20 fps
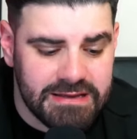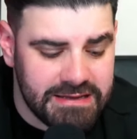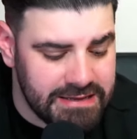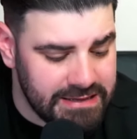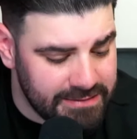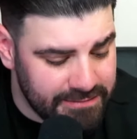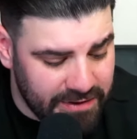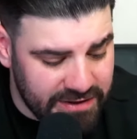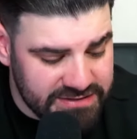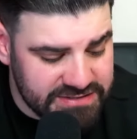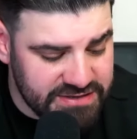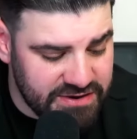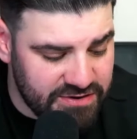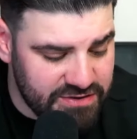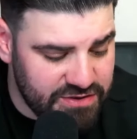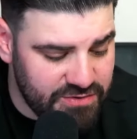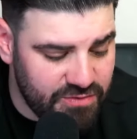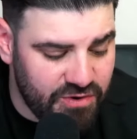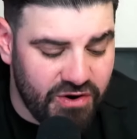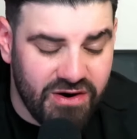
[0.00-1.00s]
But I'll tell
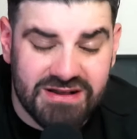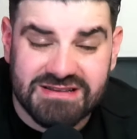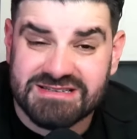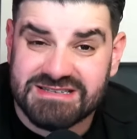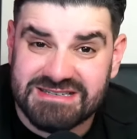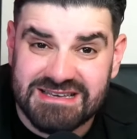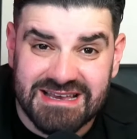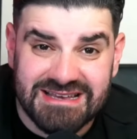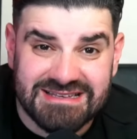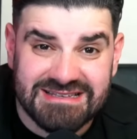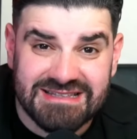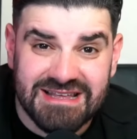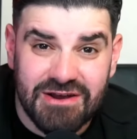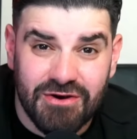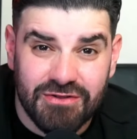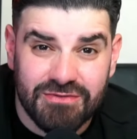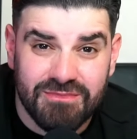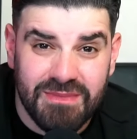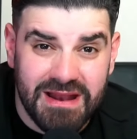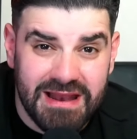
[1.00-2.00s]
you what, at 60
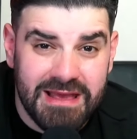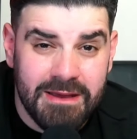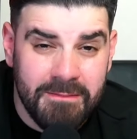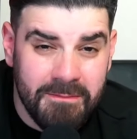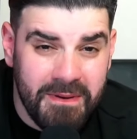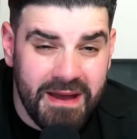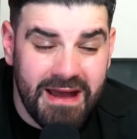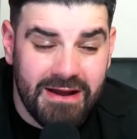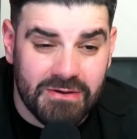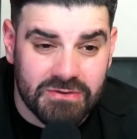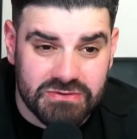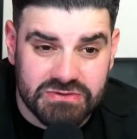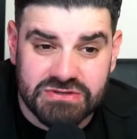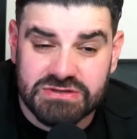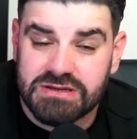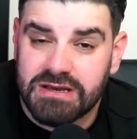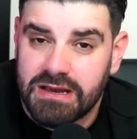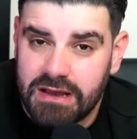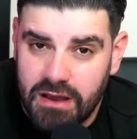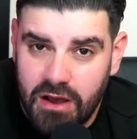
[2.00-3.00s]
odd million
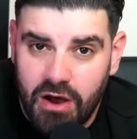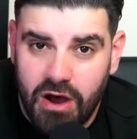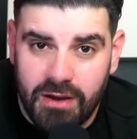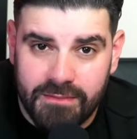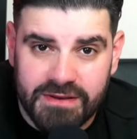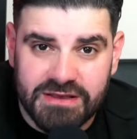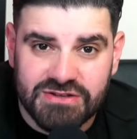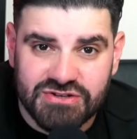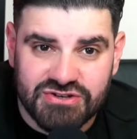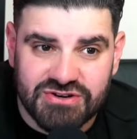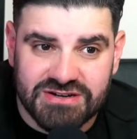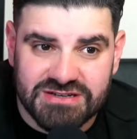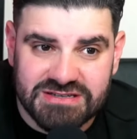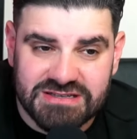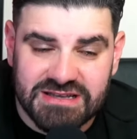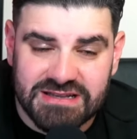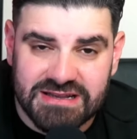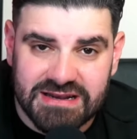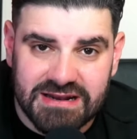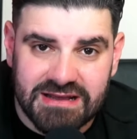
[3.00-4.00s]
pounds, I'm
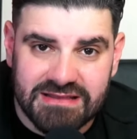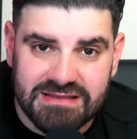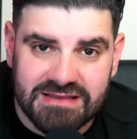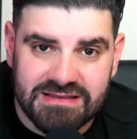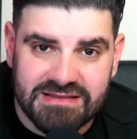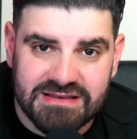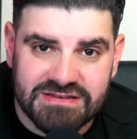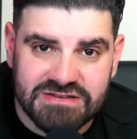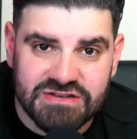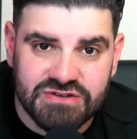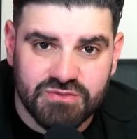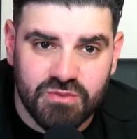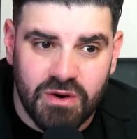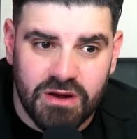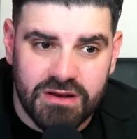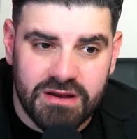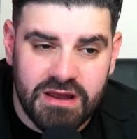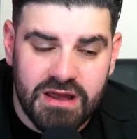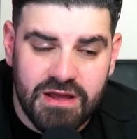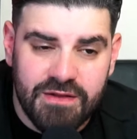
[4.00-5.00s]
interested. And I think this is
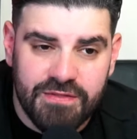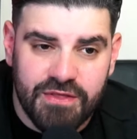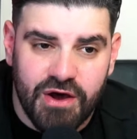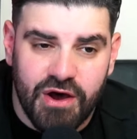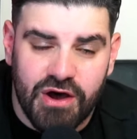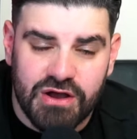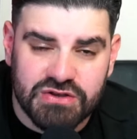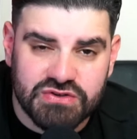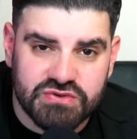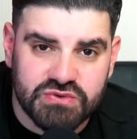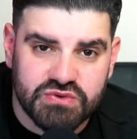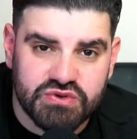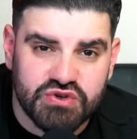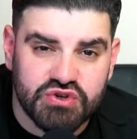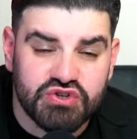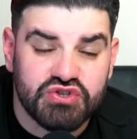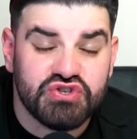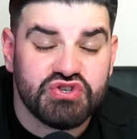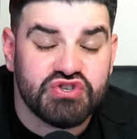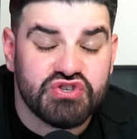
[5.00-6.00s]
one that Arsenal
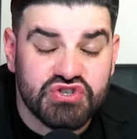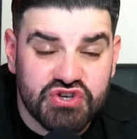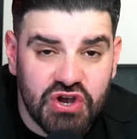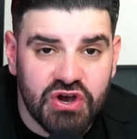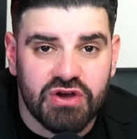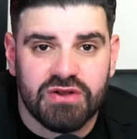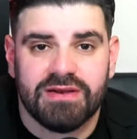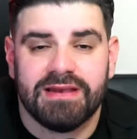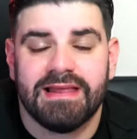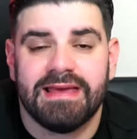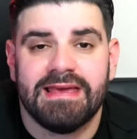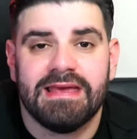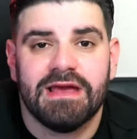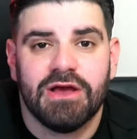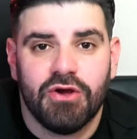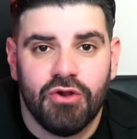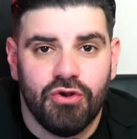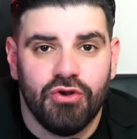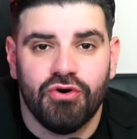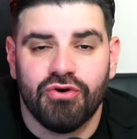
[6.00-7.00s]
should certainly
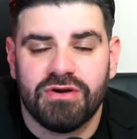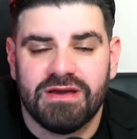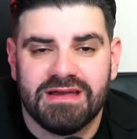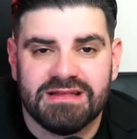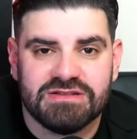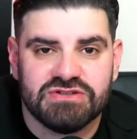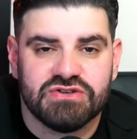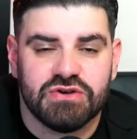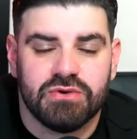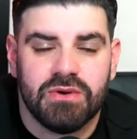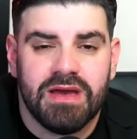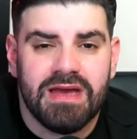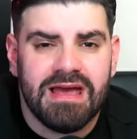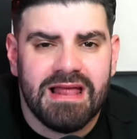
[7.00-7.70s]
look into.